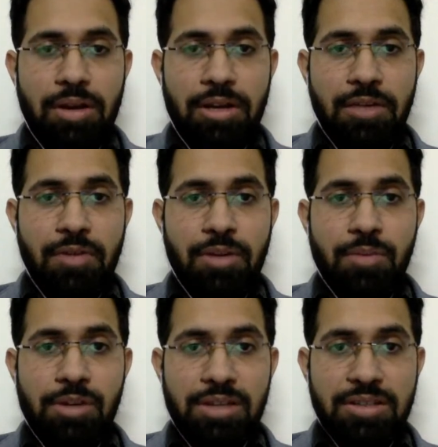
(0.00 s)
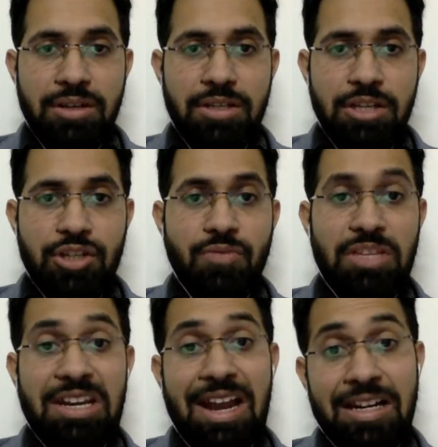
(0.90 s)
intervertebral disc herniation
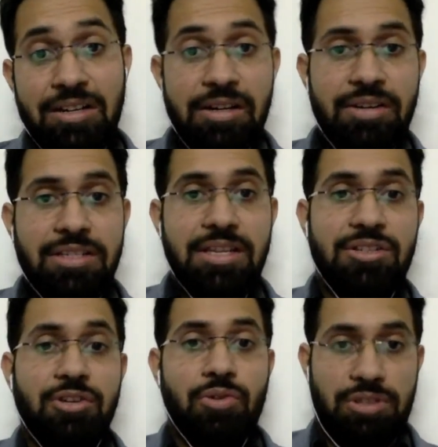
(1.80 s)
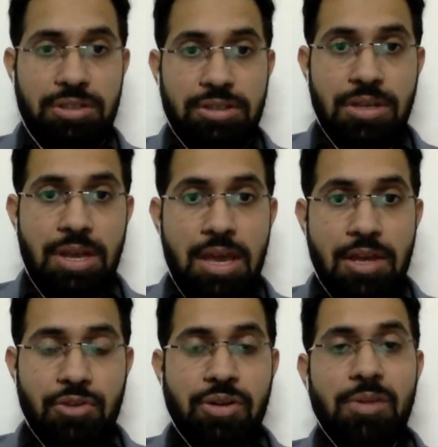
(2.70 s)
with a lateral recess stenosis.
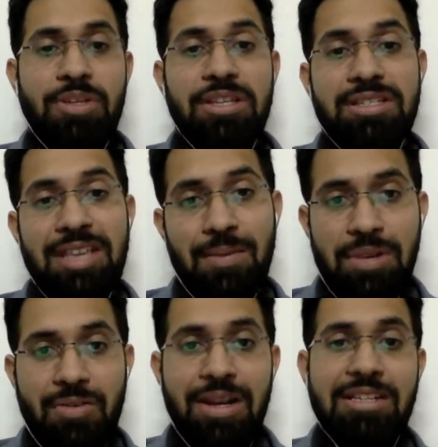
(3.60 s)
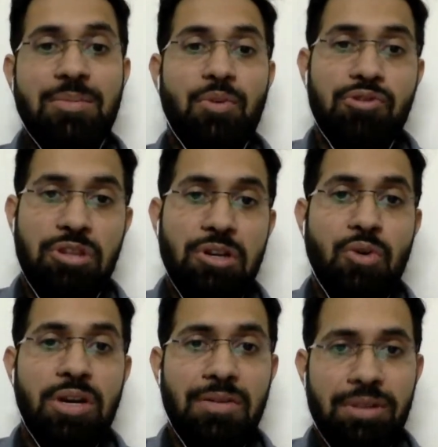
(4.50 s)
So it will be the same level as opposed to the
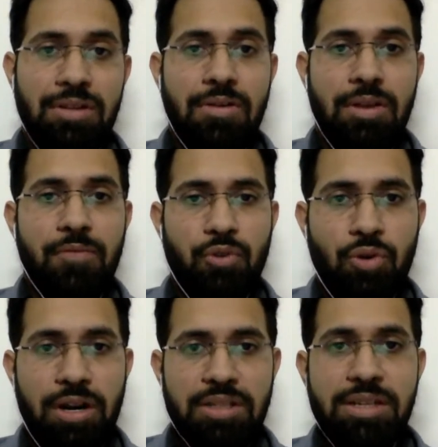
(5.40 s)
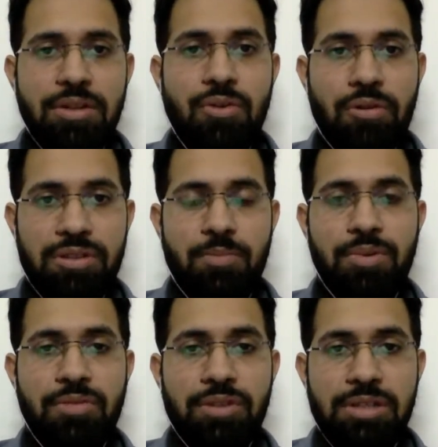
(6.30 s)
lower level if you know understand the
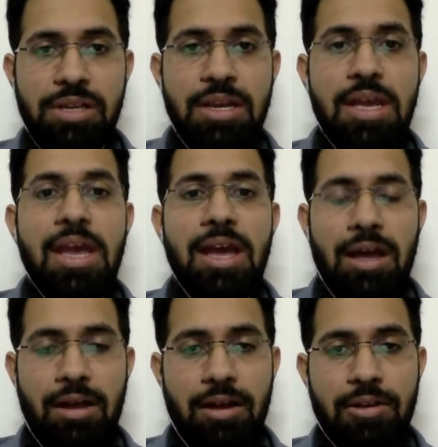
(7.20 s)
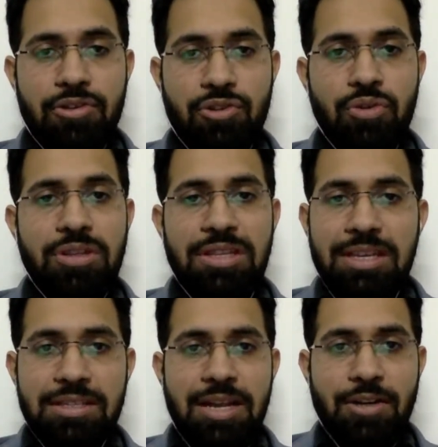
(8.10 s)
concept previously. So
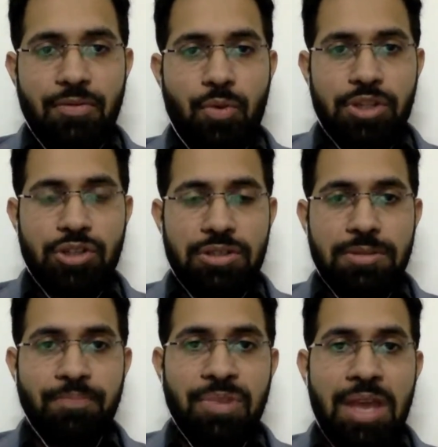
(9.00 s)
these kind of questions.